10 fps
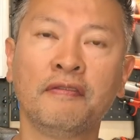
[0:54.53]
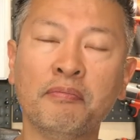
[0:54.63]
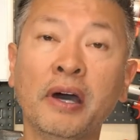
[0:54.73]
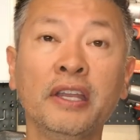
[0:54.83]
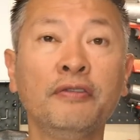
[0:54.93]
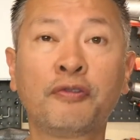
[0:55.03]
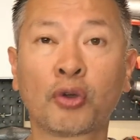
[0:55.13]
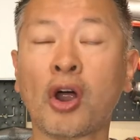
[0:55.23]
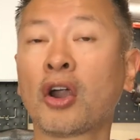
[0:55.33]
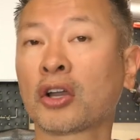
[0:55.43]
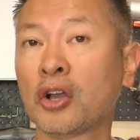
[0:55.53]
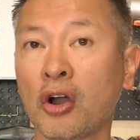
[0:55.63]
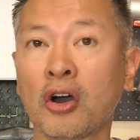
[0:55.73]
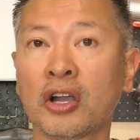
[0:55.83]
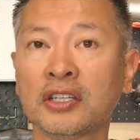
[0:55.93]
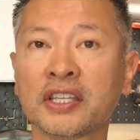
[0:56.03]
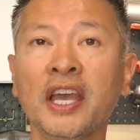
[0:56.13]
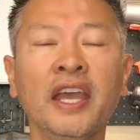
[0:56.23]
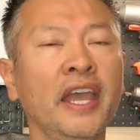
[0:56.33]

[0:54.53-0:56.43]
of money for our cars.